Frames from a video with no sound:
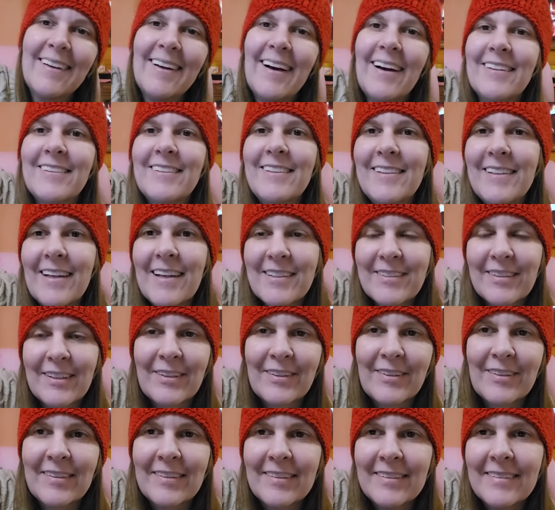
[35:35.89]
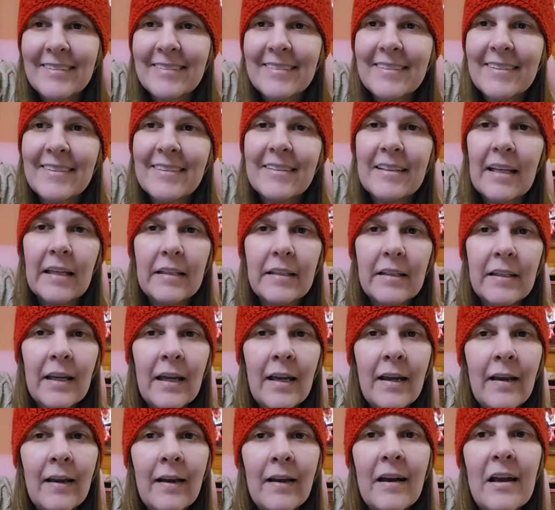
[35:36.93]
I'll see you guys later. Take
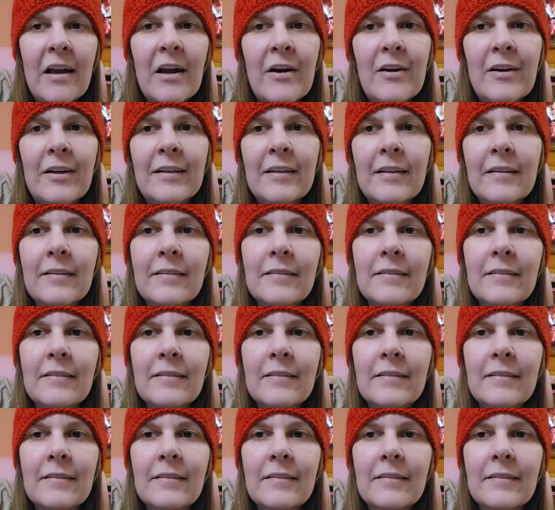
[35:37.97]
care.